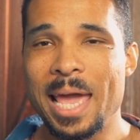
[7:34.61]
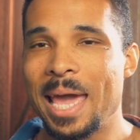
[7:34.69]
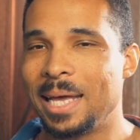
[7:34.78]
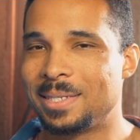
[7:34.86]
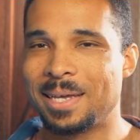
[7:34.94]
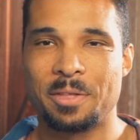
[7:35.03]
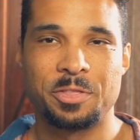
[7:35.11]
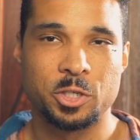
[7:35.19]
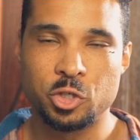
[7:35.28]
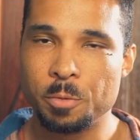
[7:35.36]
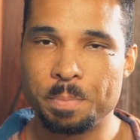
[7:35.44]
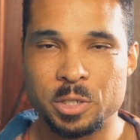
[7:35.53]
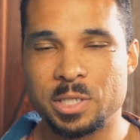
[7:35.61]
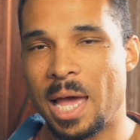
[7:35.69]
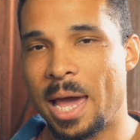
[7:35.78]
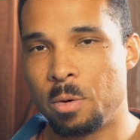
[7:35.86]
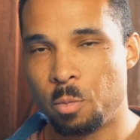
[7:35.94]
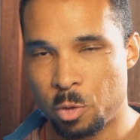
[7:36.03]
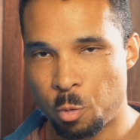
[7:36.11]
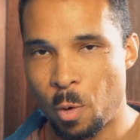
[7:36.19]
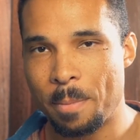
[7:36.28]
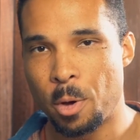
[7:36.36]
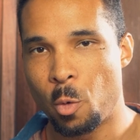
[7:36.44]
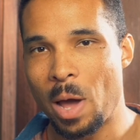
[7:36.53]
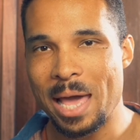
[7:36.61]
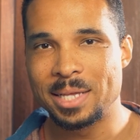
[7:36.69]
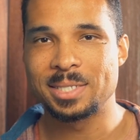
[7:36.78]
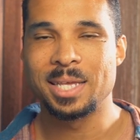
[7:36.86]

It's got the SuperSign with WebOS.